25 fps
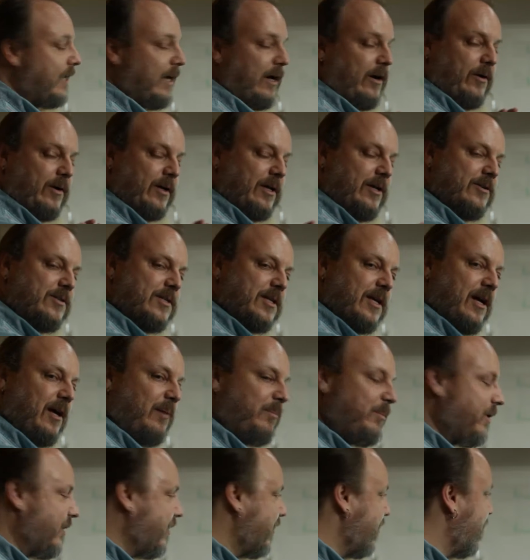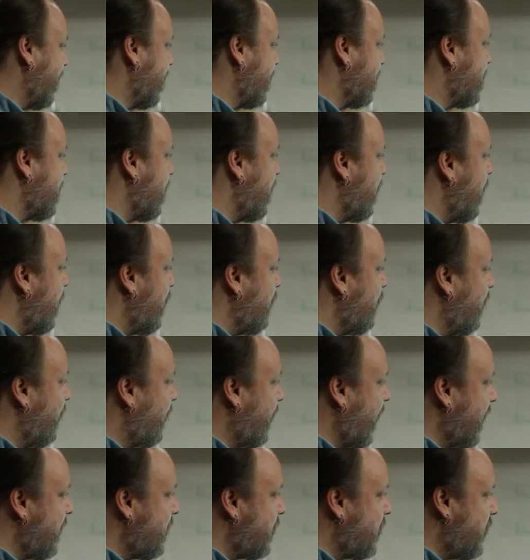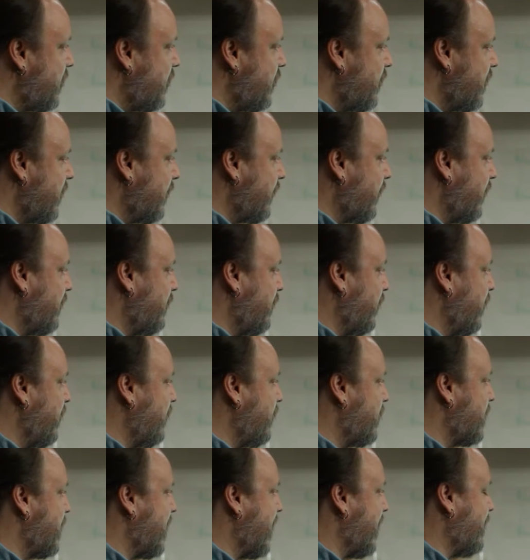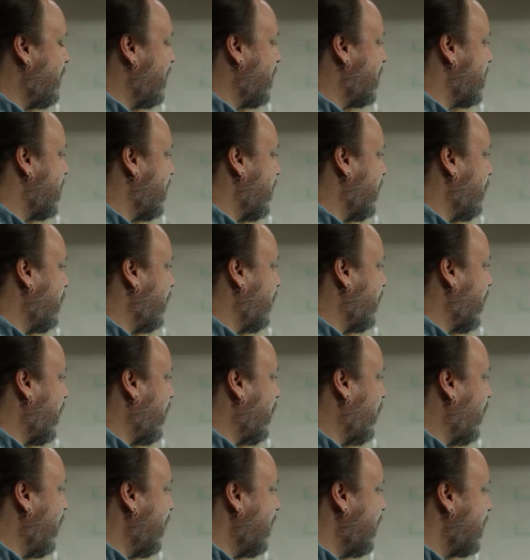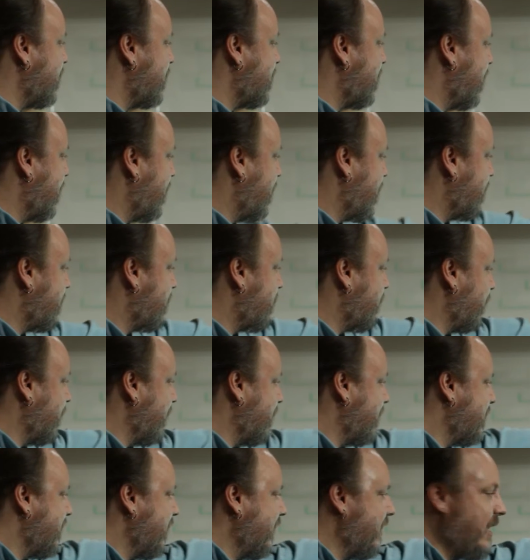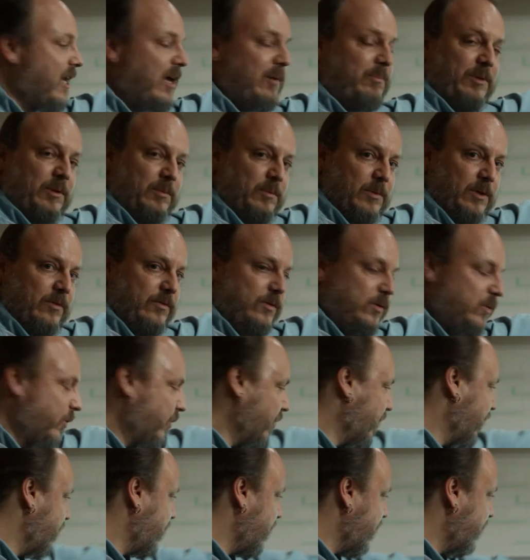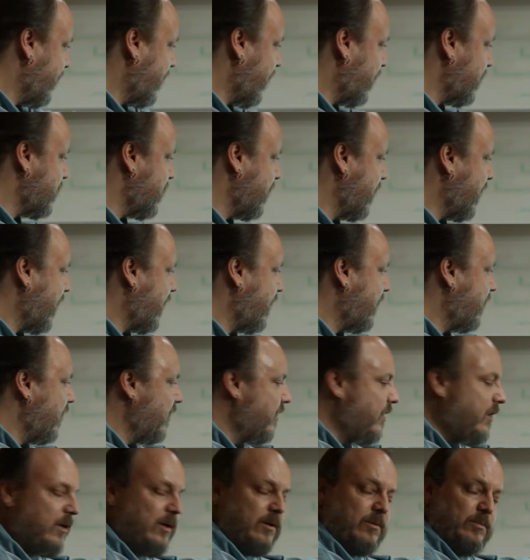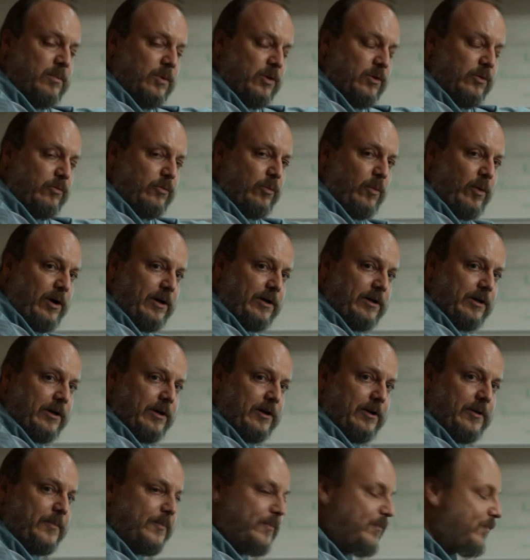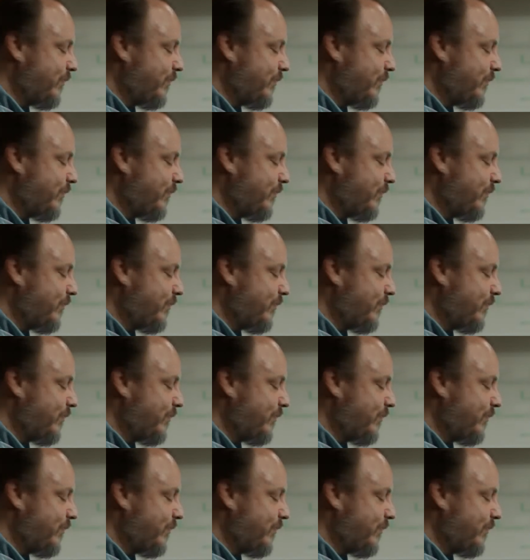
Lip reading: Now here's a couple of things. We've got two different move statements here. We've got one that says when you see an apple, move toward. You've also got move, wander.